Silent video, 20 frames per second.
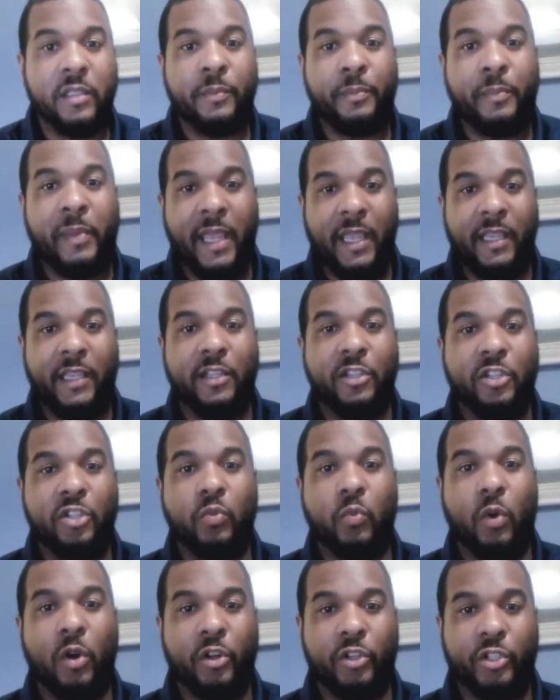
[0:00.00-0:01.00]
pagans
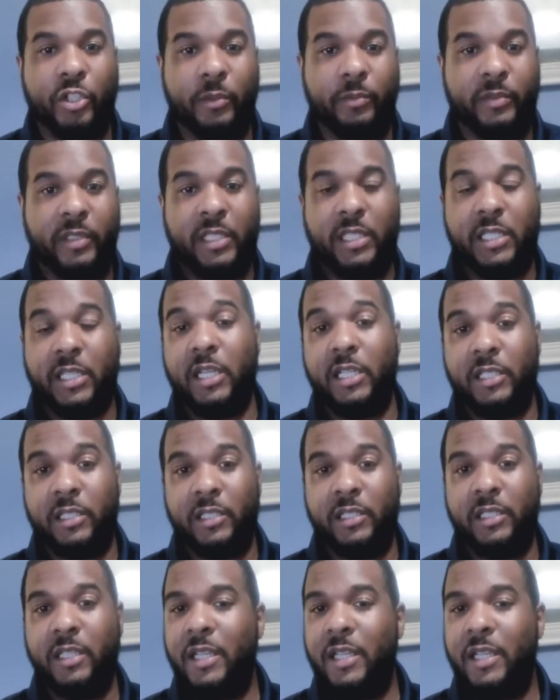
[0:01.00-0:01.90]
worship the sun.